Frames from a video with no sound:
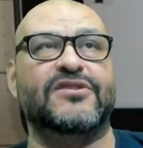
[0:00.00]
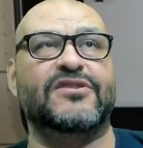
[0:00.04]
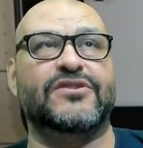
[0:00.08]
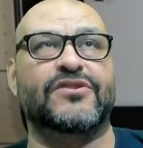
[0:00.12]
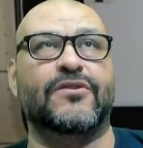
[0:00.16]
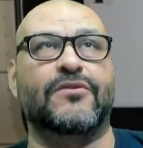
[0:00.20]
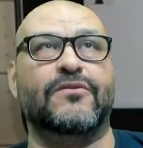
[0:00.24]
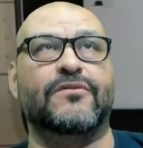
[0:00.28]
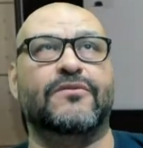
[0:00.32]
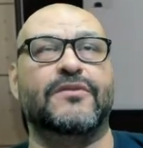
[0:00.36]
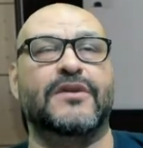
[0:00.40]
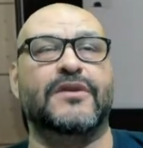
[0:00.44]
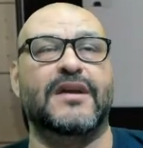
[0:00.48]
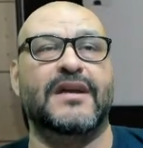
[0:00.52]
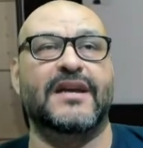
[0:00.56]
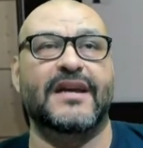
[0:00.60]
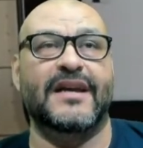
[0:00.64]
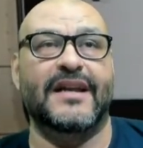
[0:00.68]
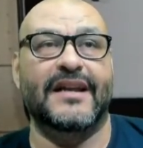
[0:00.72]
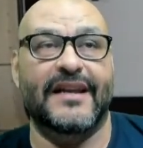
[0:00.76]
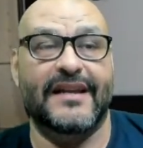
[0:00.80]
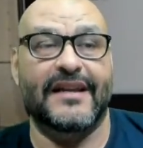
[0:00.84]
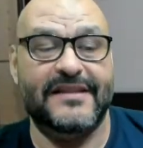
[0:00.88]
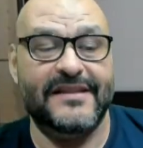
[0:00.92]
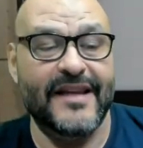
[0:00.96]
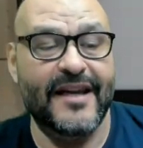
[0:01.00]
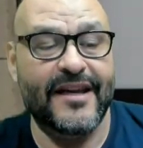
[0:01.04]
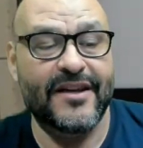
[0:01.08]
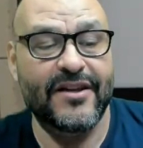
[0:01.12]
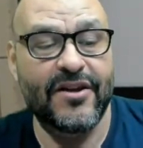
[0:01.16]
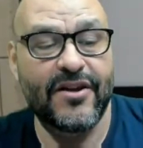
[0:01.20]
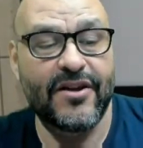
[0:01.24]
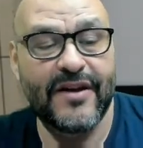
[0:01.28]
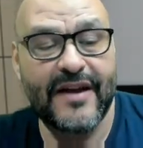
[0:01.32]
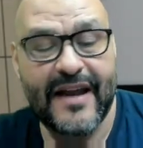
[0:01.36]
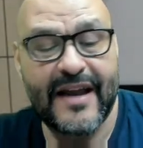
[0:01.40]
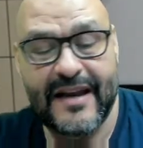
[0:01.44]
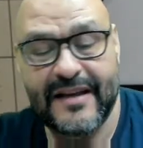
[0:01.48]
So let's take a
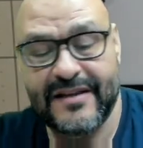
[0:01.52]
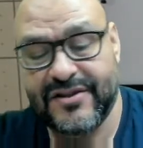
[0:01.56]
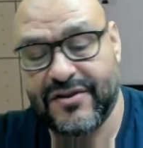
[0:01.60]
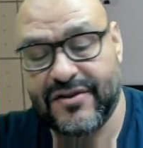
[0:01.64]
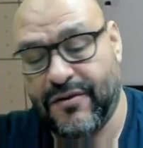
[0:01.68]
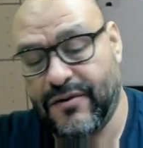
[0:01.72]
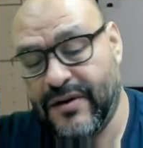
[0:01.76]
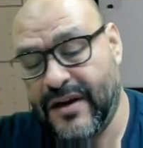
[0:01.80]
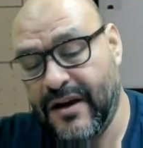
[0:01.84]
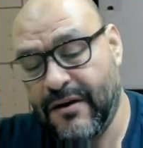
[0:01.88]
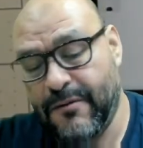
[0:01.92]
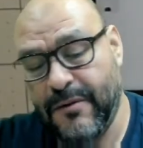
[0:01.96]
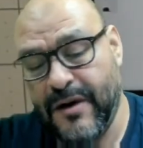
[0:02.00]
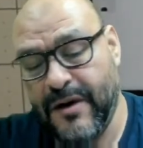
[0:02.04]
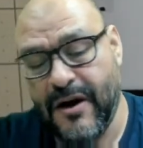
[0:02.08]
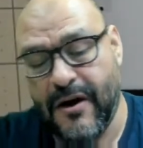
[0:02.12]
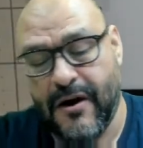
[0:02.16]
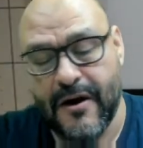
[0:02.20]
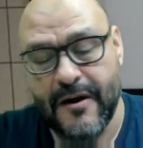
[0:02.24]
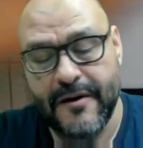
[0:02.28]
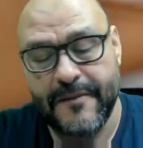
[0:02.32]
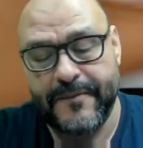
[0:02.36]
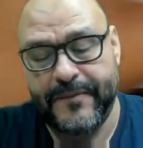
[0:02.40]
look at it. So here we are.